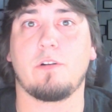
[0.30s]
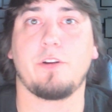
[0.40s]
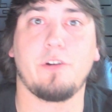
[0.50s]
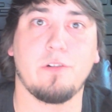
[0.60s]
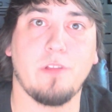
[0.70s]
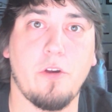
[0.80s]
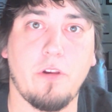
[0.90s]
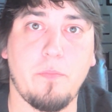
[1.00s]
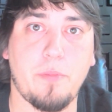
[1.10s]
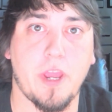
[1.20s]
your
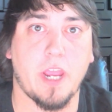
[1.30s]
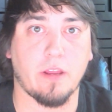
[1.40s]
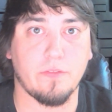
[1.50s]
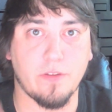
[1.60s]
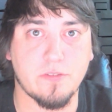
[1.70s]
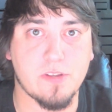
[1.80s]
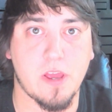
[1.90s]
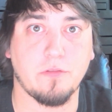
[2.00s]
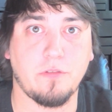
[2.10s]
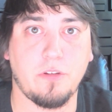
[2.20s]
loaded ping. This is
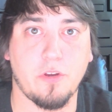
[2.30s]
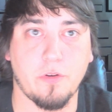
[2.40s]
how you do